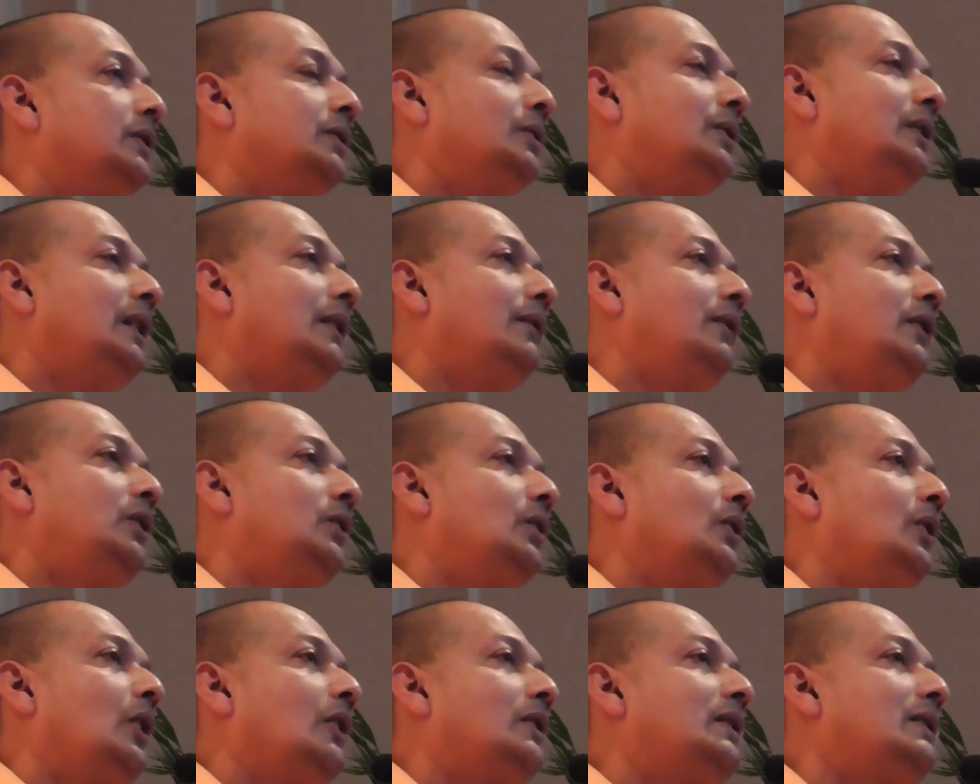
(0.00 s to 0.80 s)
today we
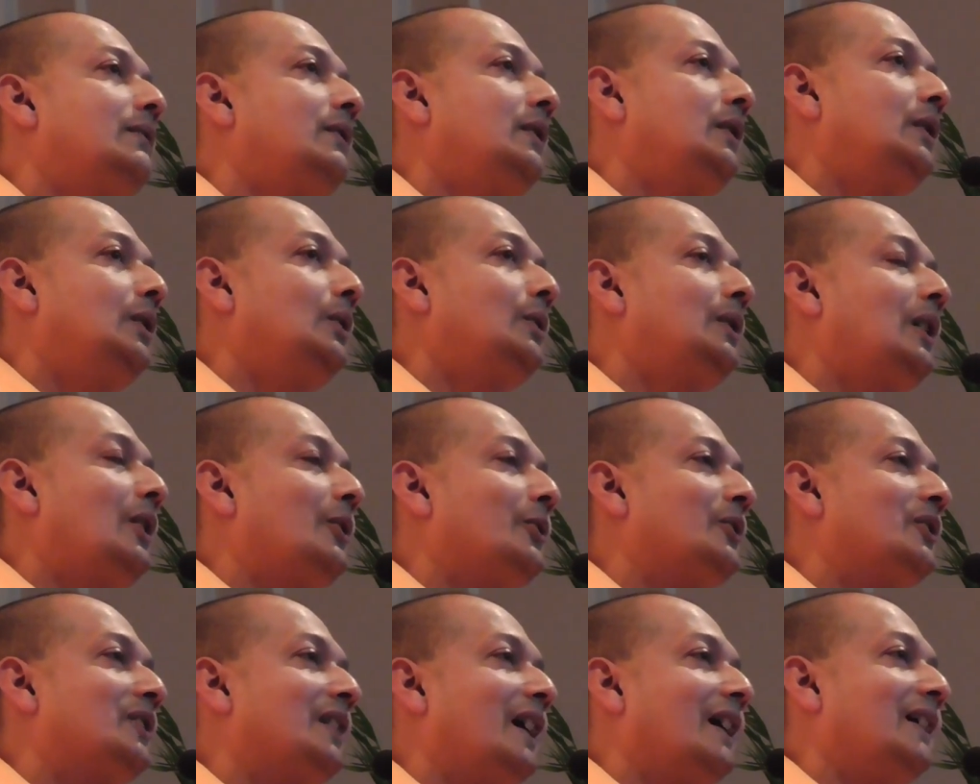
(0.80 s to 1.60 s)
do not even look
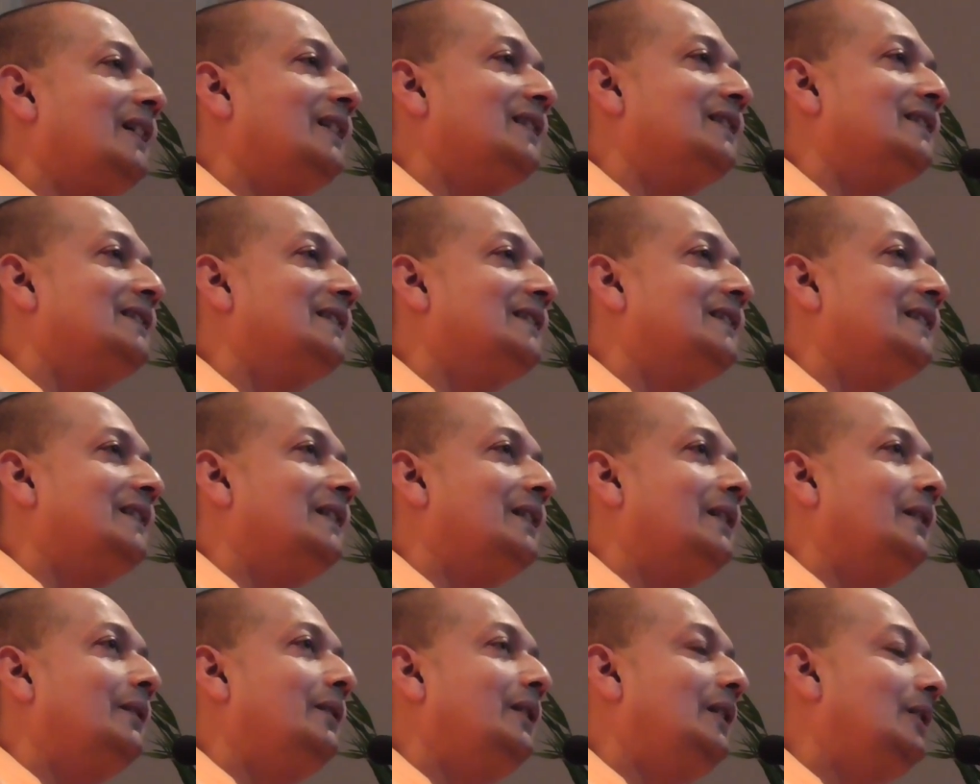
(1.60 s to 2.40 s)
outside.
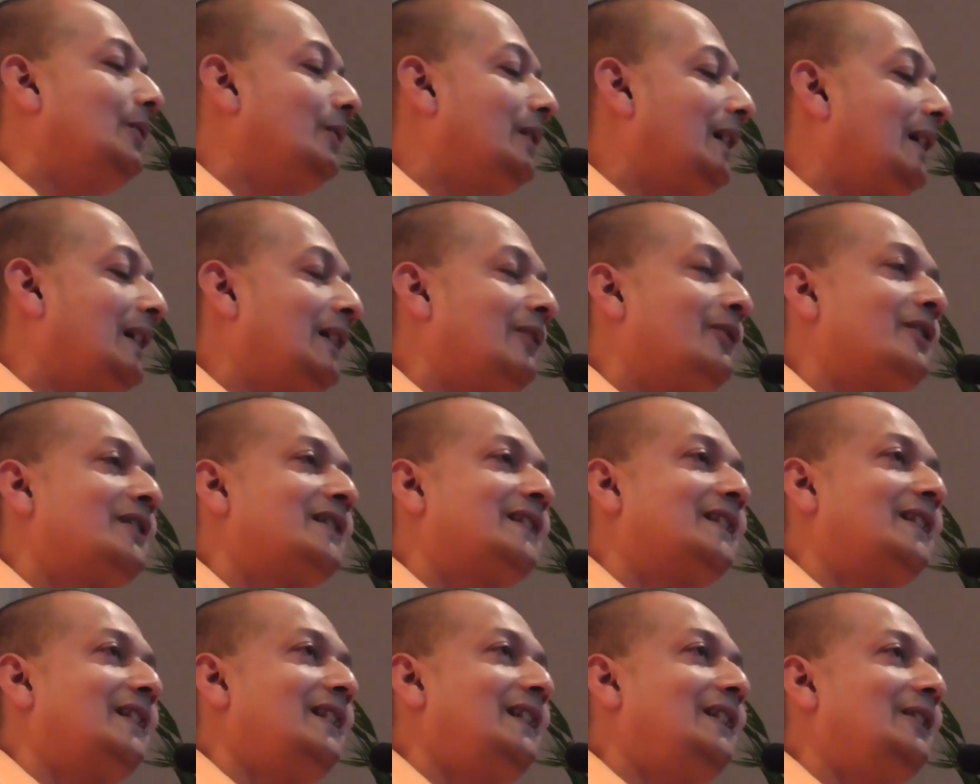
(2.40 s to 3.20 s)
We look at our
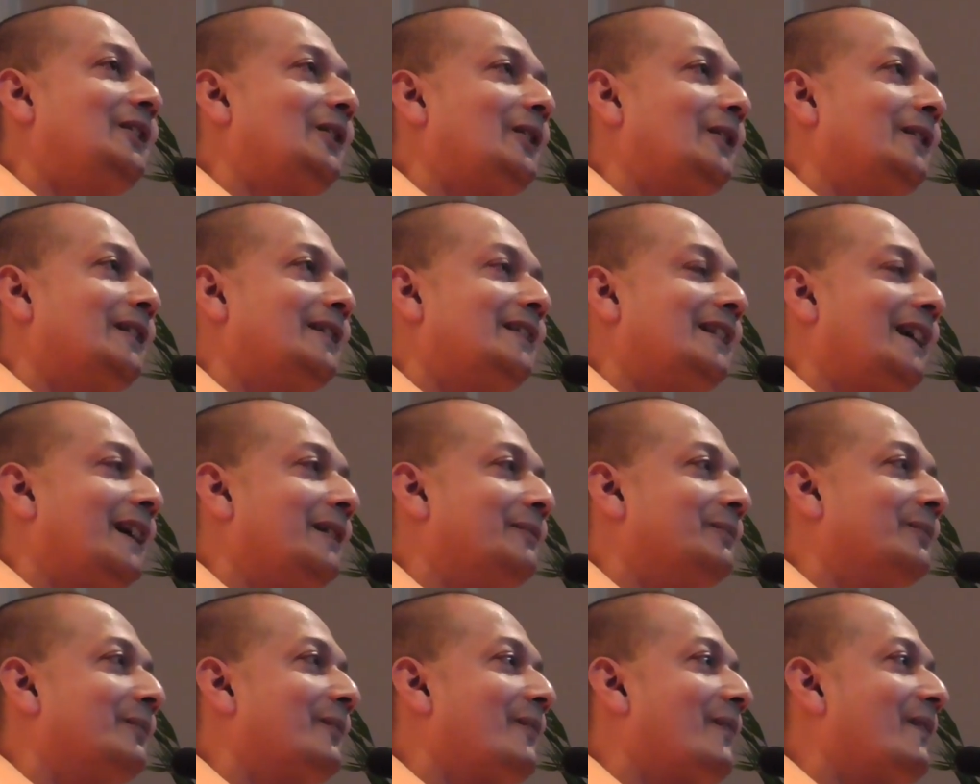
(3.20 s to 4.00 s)
screens all the
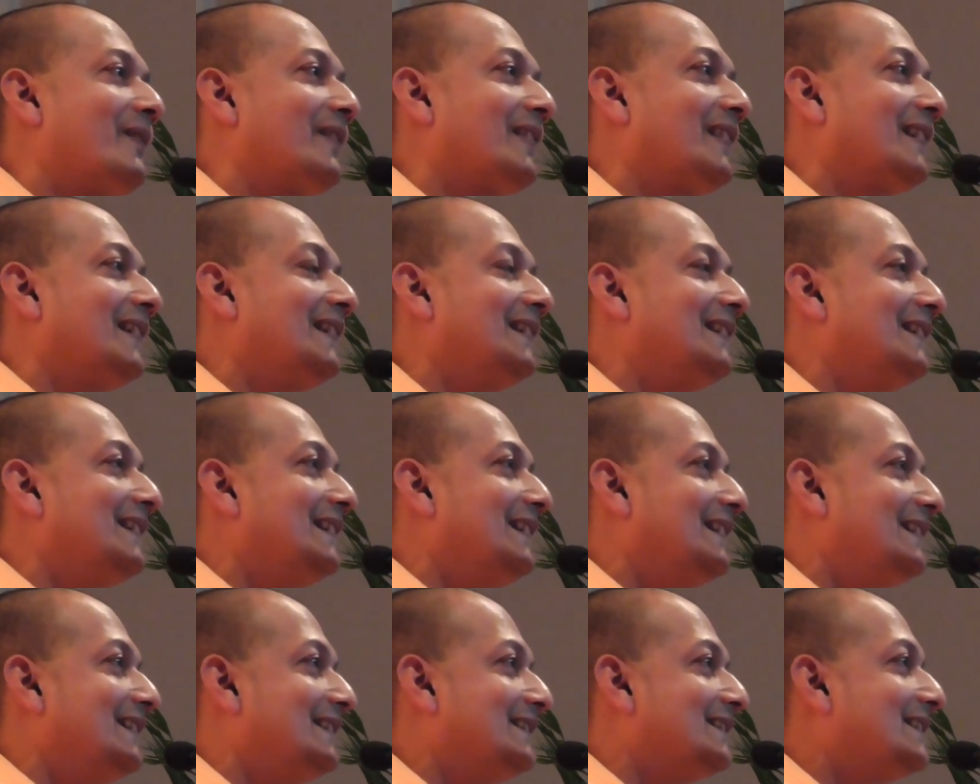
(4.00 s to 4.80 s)
time.
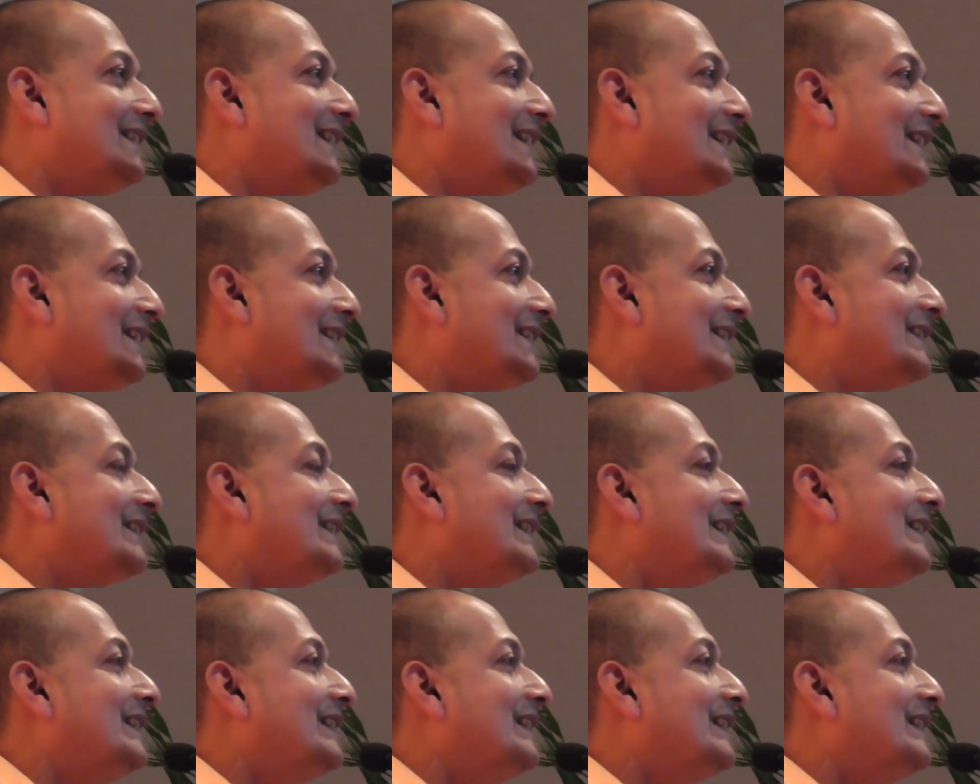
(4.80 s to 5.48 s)
Yes.